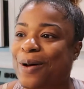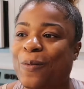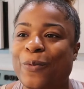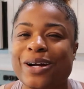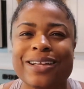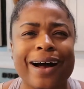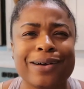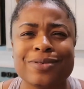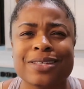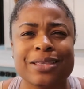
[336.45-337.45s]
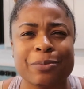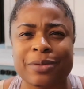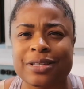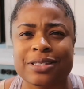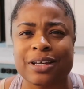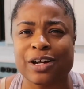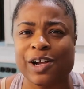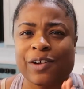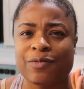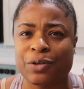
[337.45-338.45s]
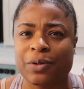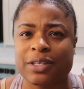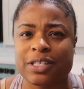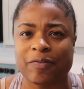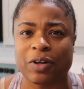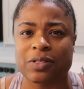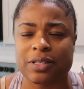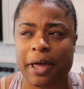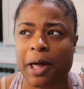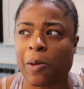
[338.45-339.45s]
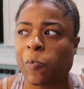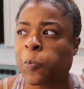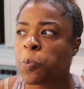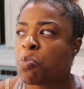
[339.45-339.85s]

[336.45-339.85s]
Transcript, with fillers: when I was in the midst of doing this the first day,